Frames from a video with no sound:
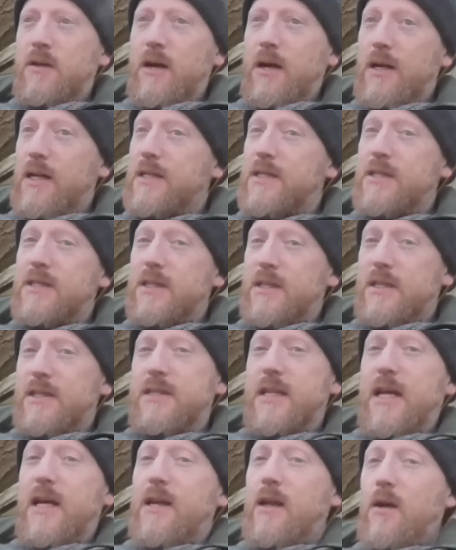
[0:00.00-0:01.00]
Unless he's going to
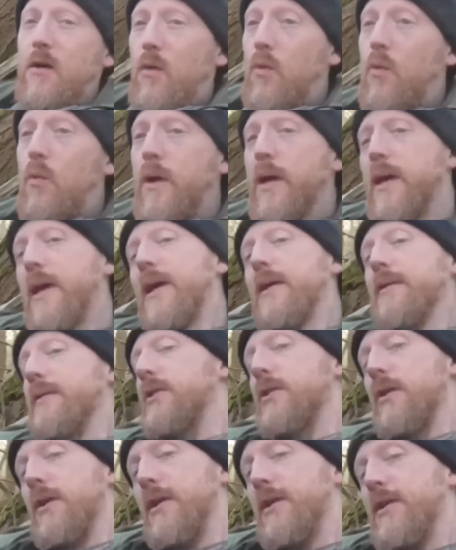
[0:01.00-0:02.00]
stand there all weekend
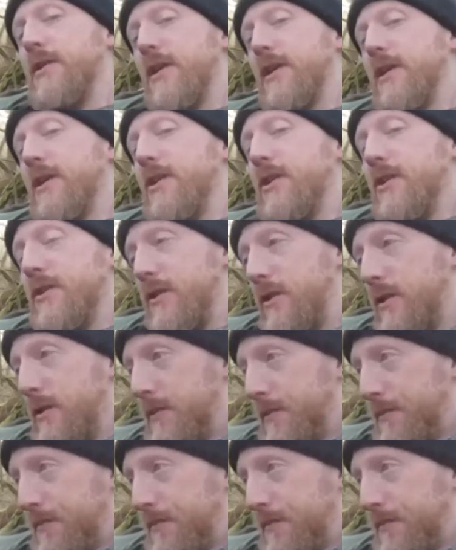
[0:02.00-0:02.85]
signing signatures.